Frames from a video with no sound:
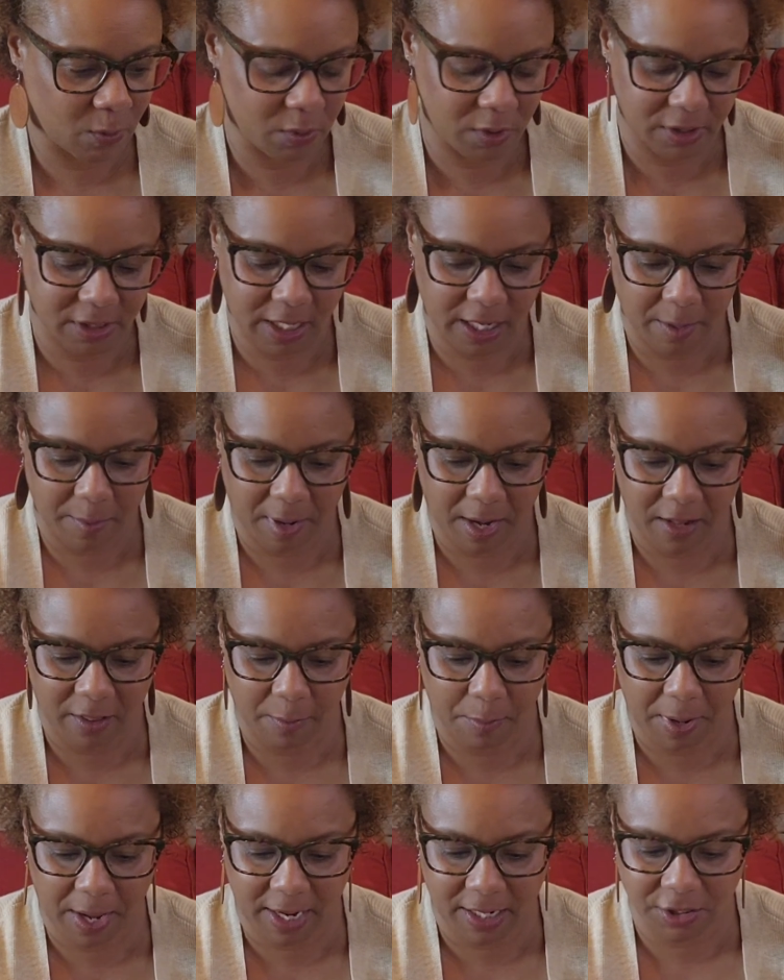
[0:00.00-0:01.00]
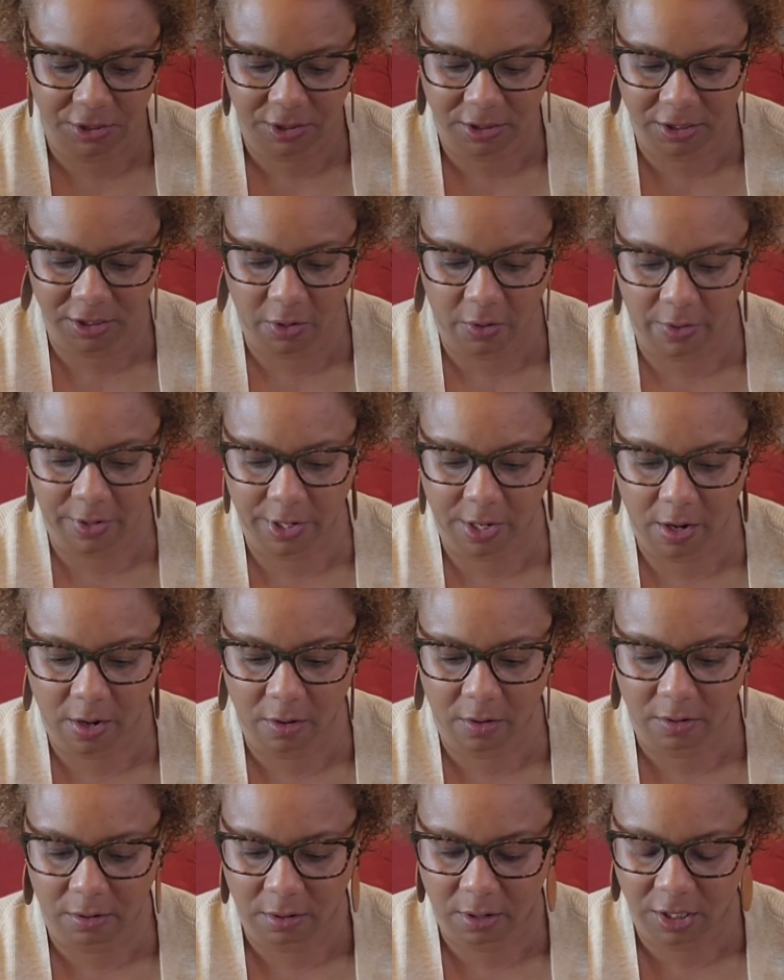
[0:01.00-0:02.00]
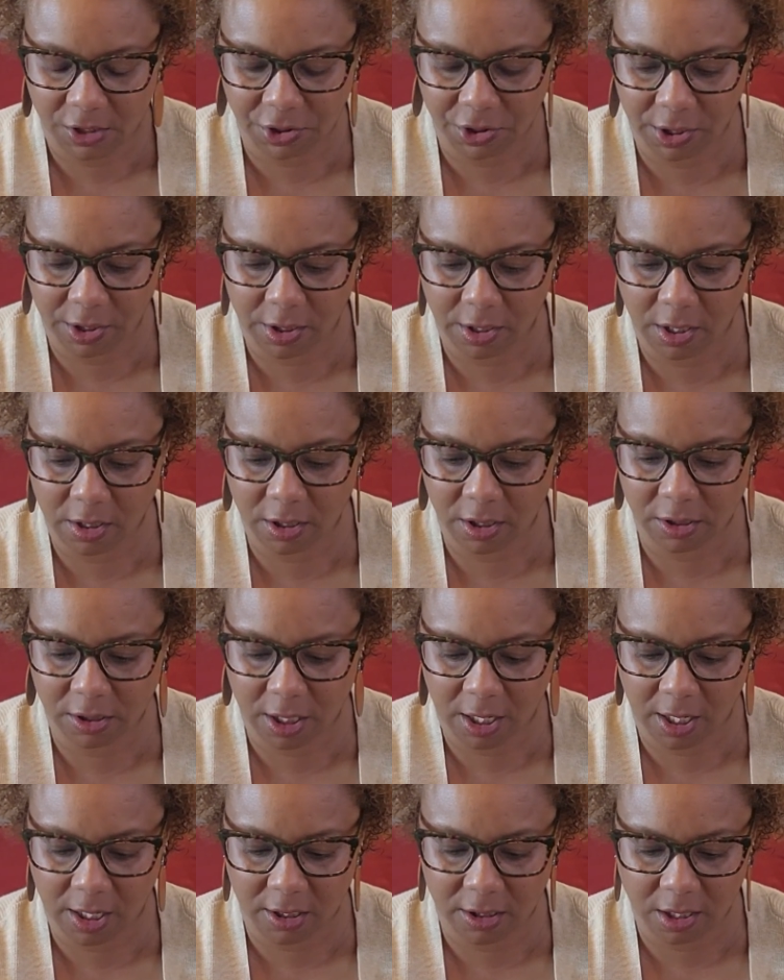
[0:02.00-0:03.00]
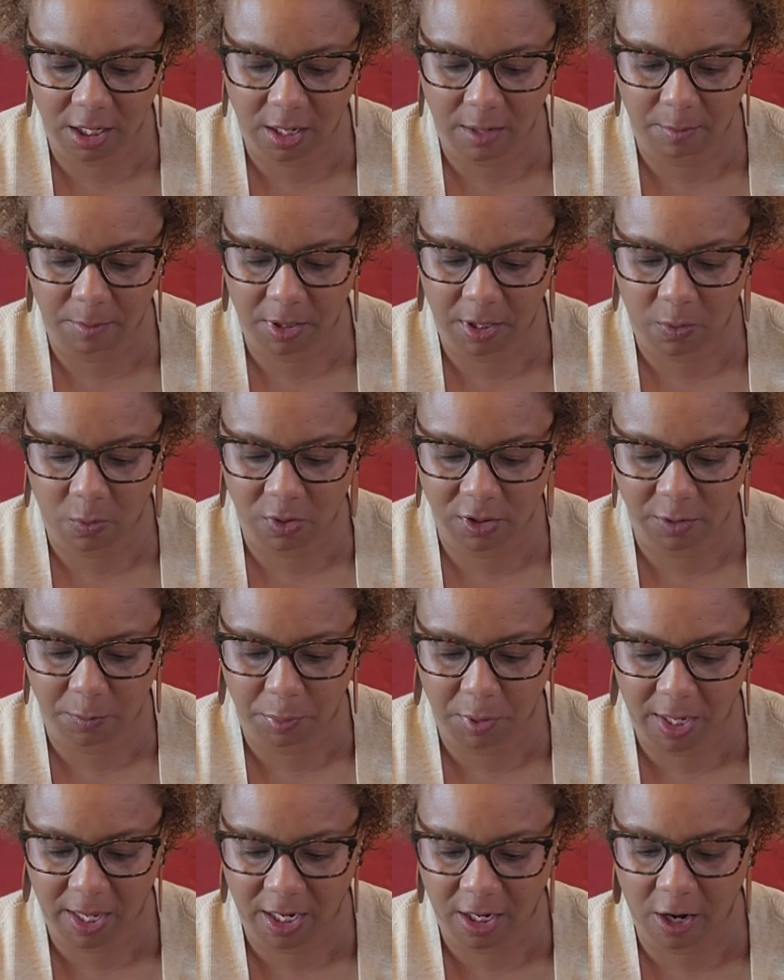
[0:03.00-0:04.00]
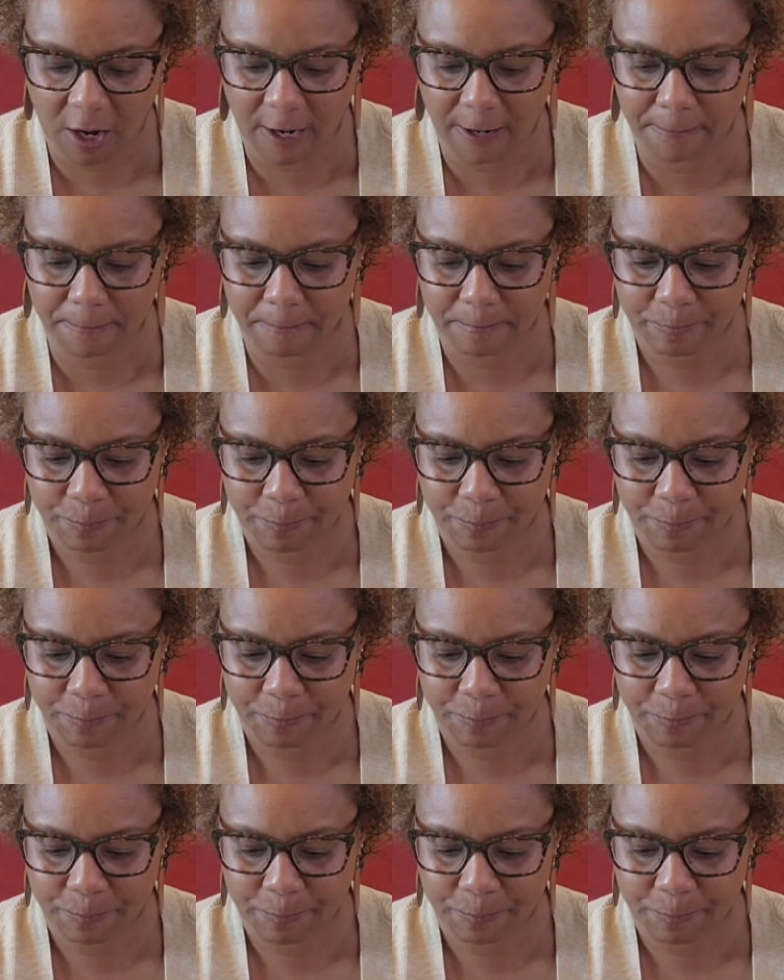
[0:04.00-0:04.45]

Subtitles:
will take them out of the packages. Sorry, y'all. I should have done this ahead of time, but I wasn't planning on it.